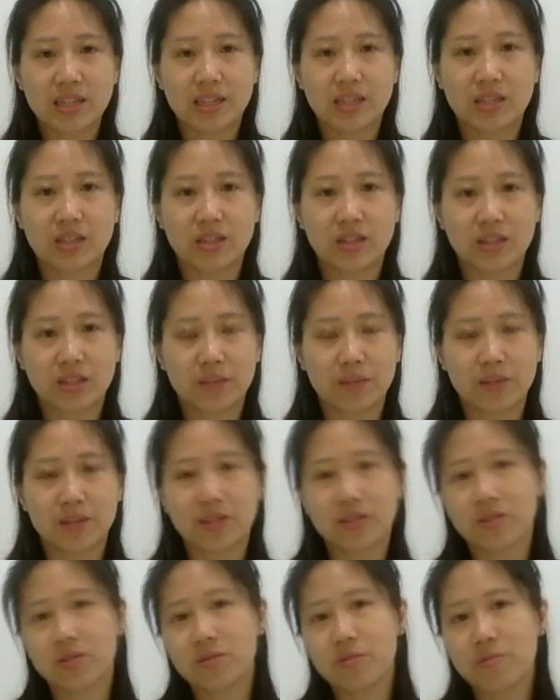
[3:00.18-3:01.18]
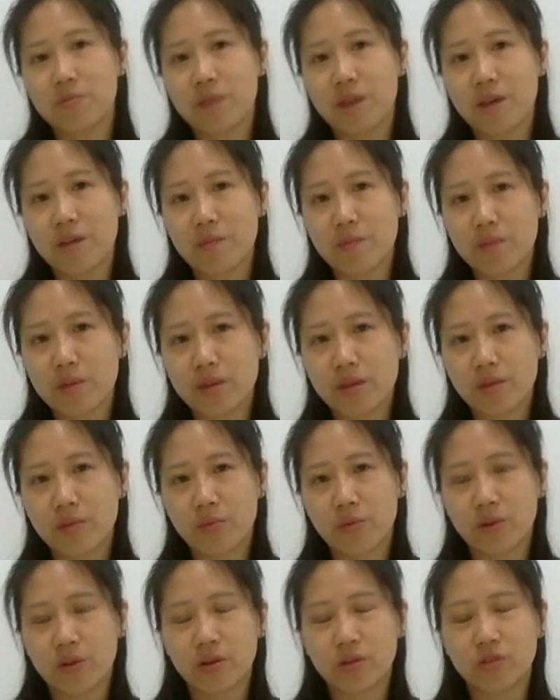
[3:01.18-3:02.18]
into the space. So you might be
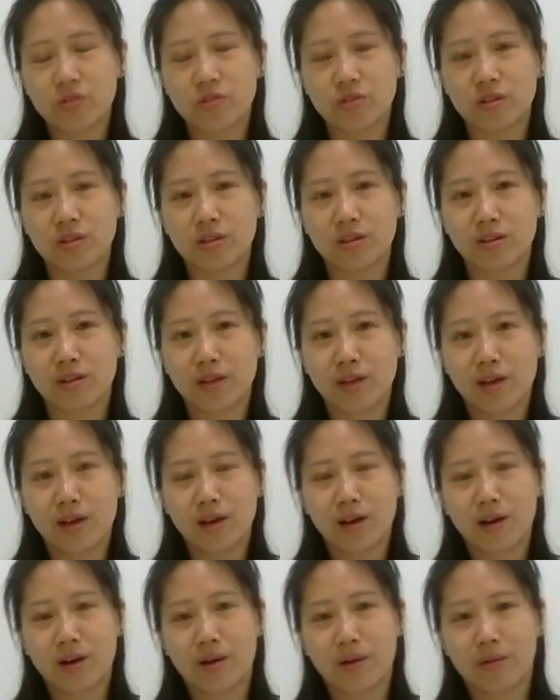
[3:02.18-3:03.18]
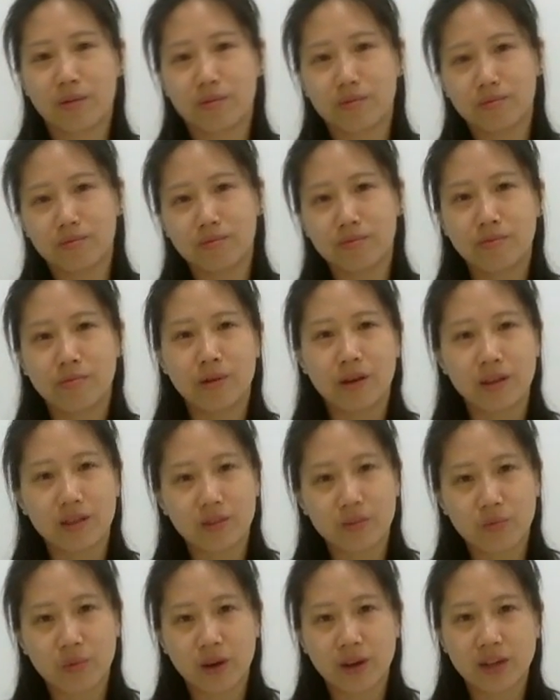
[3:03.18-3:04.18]
wondering
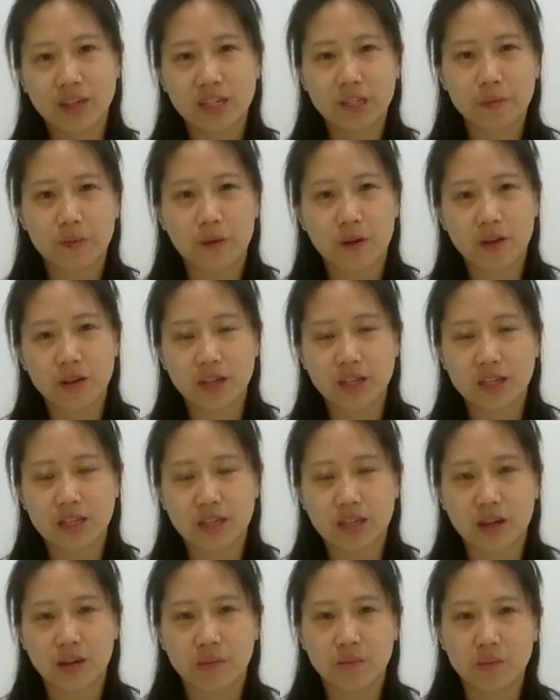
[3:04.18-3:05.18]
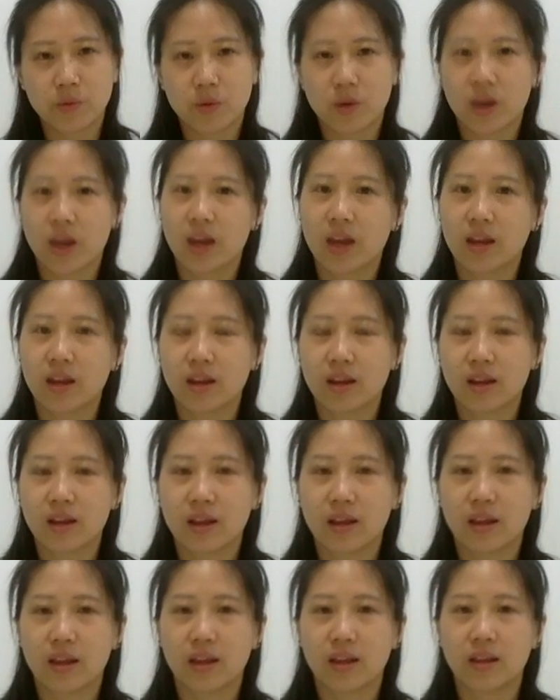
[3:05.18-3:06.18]
where this spot is located
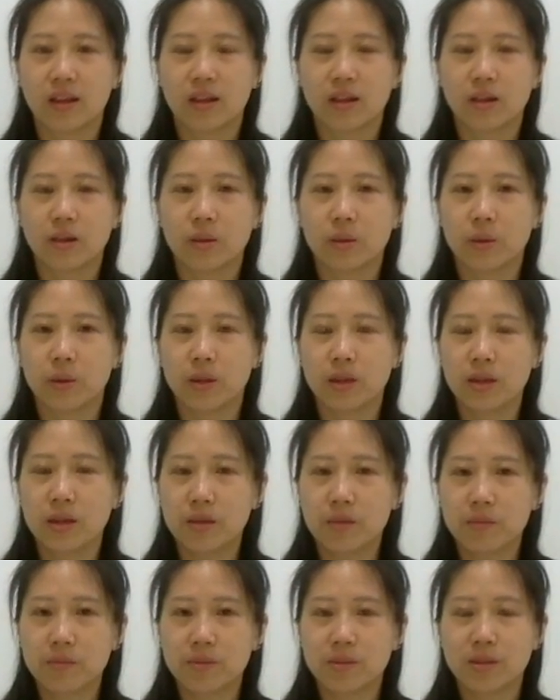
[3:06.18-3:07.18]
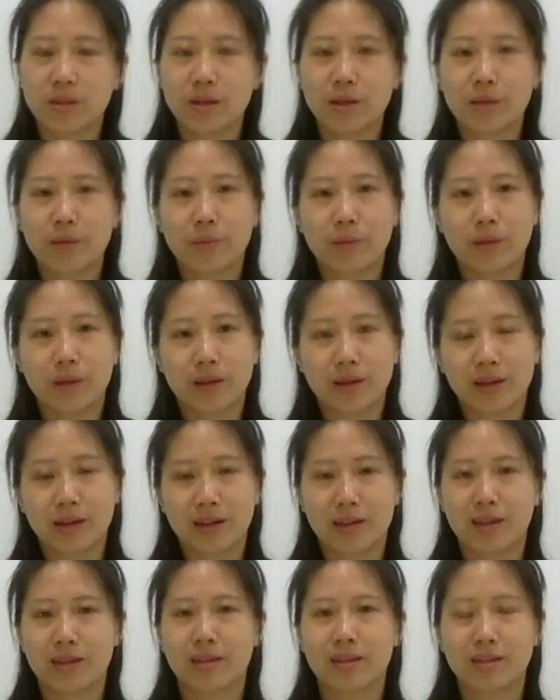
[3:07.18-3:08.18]
in the lower limbs, but
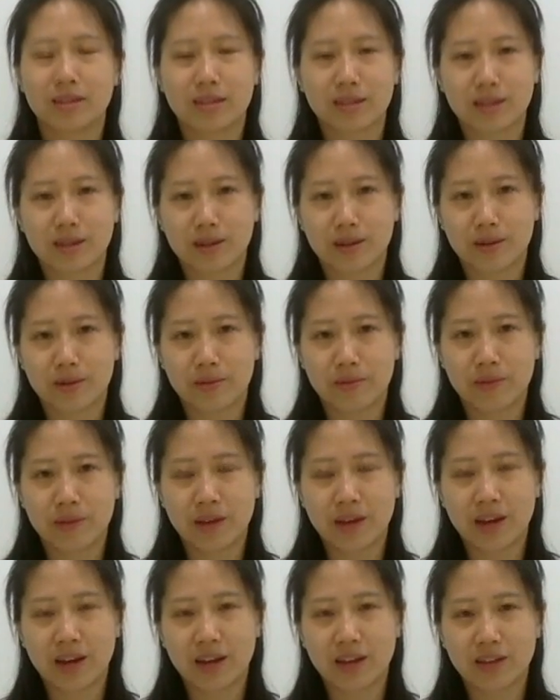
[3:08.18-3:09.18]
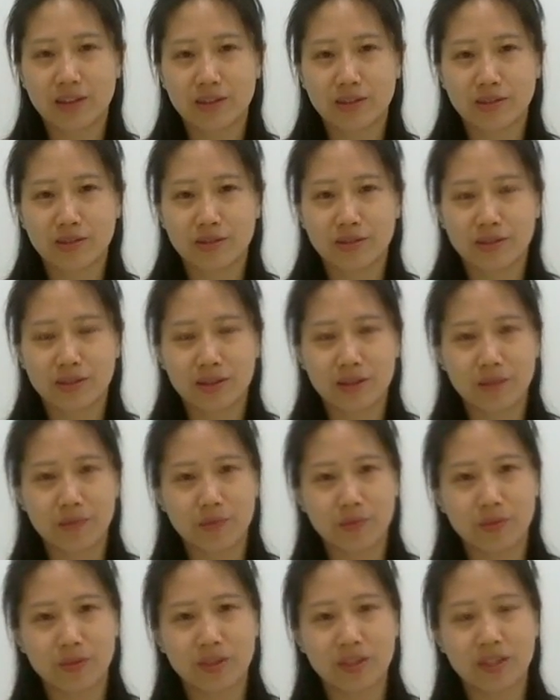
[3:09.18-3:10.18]
it is related to the
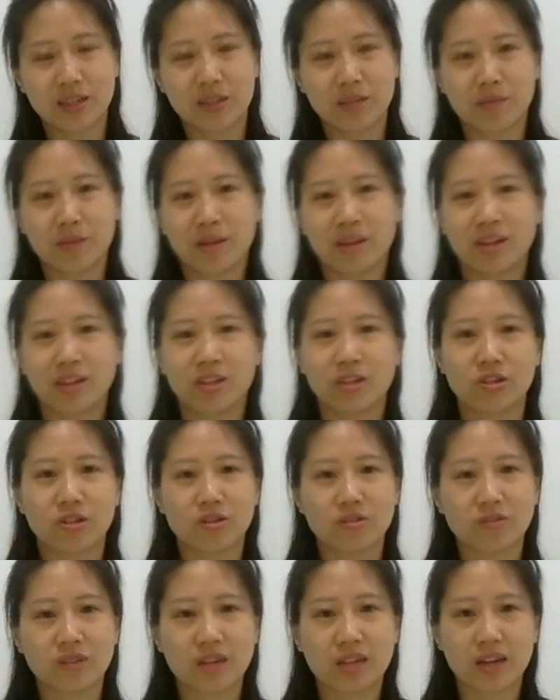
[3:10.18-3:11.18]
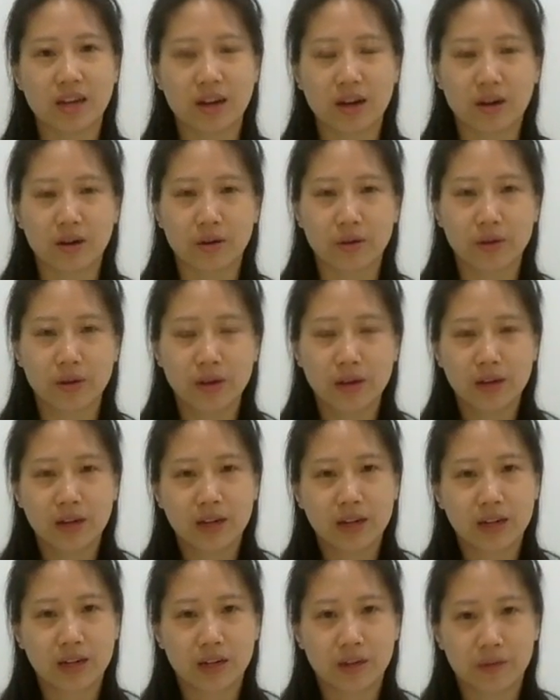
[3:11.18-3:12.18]
immune system, and it's just really how
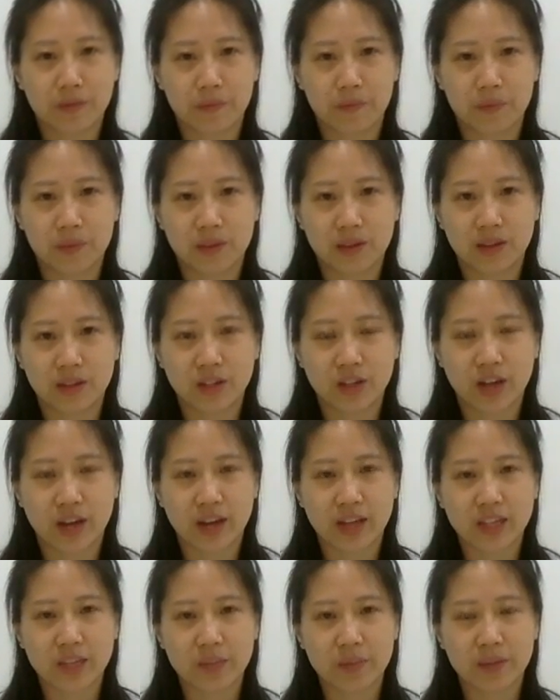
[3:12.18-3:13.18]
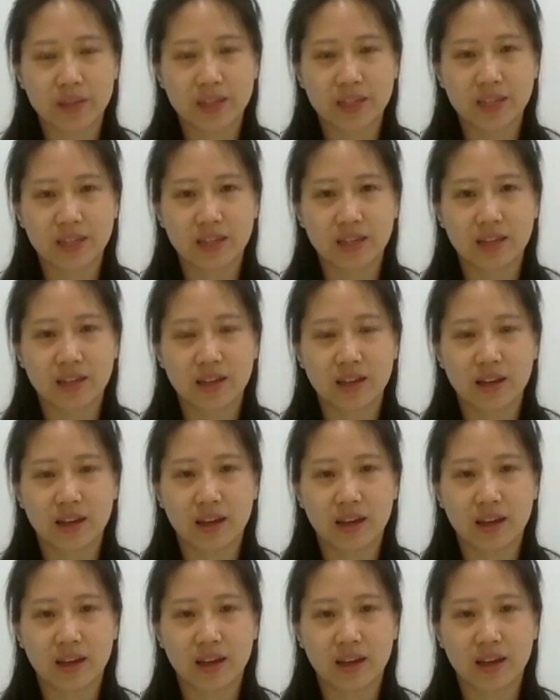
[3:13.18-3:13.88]
the Chinese medicine